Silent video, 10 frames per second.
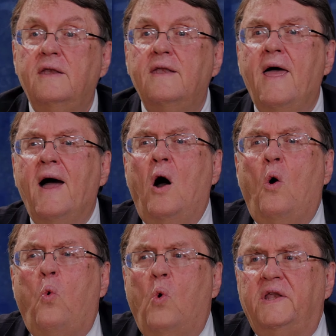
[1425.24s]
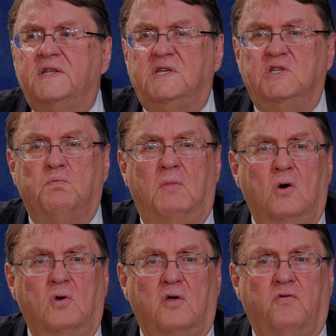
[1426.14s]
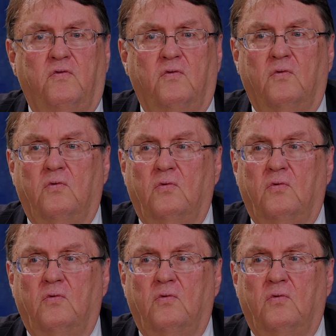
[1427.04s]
Now what is his motive?